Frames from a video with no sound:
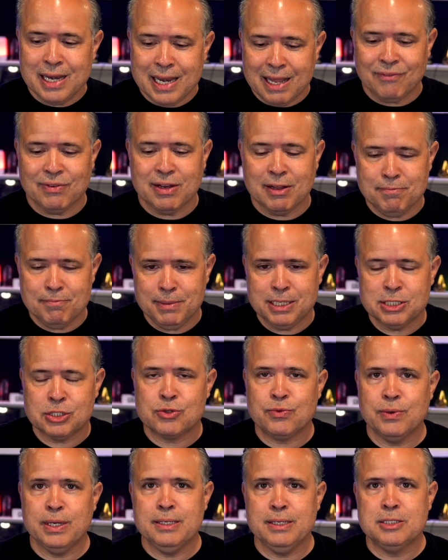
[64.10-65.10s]
level of
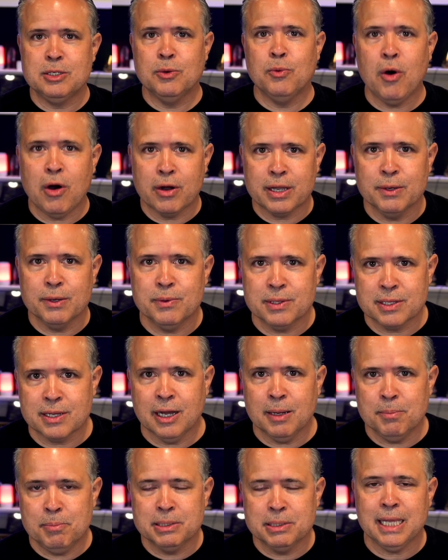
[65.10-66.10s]
mystery to walking with
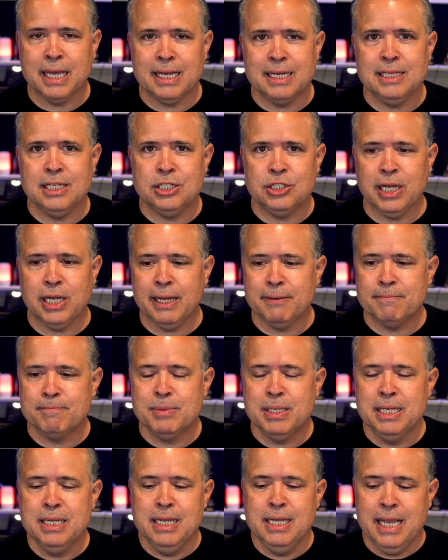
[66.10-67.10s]
God. Put that in the chat.
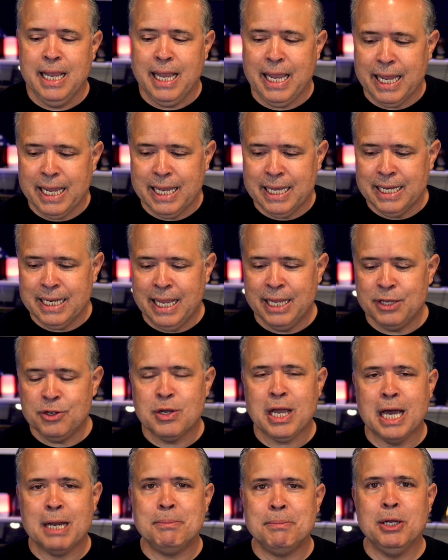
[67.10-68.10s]
And you
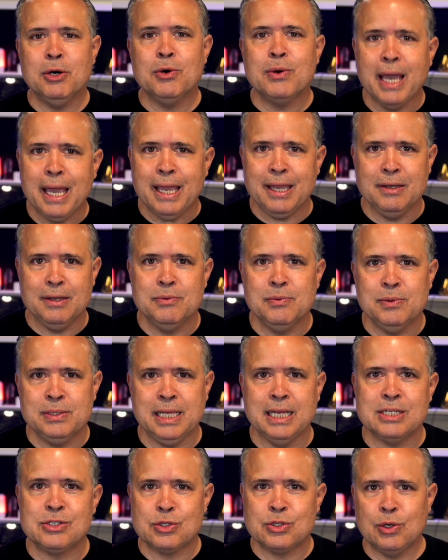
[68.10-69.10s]
got to be okay with
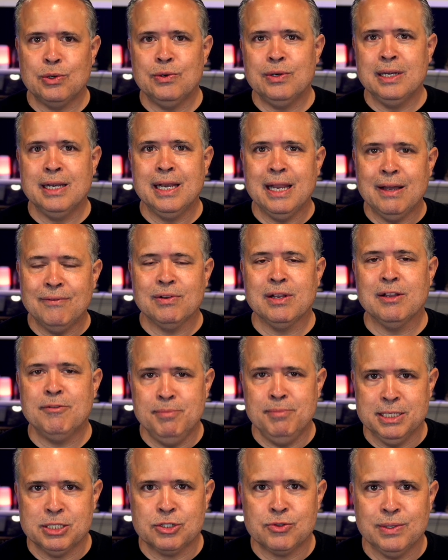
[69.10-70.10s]
that certain level of
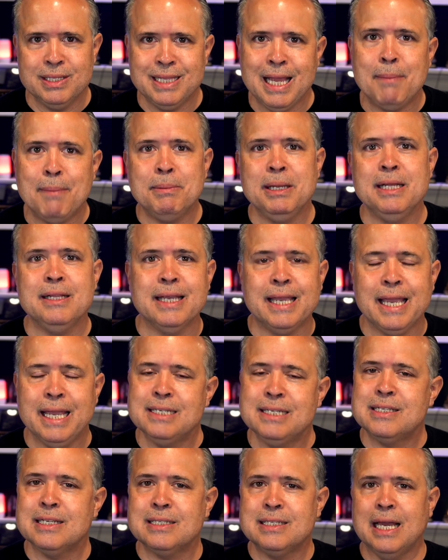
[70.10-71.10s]
mystery. That being the
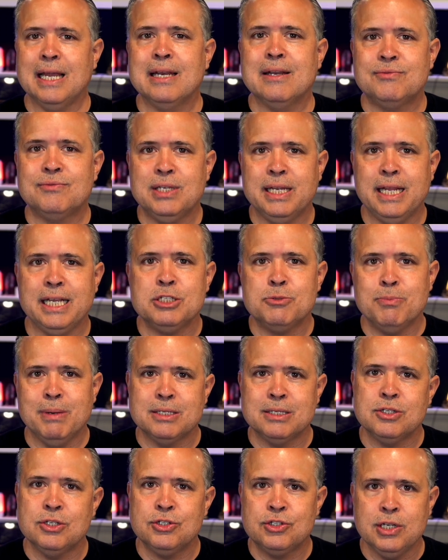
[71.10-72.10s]
case, the title of today's
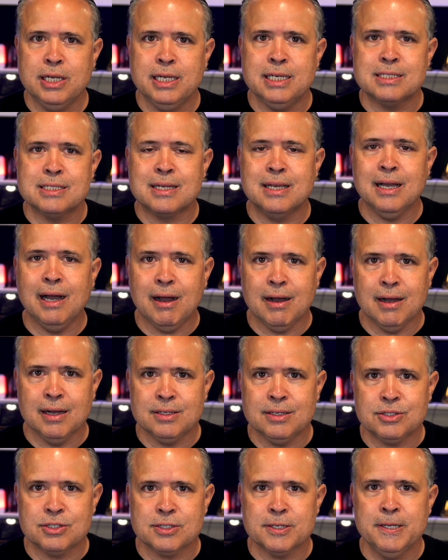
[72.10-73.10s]
message is
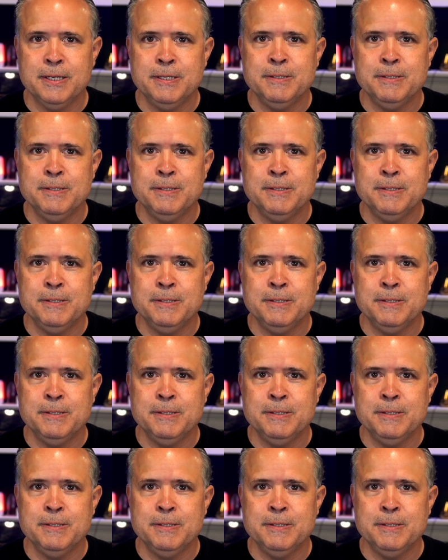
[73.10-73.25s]
God's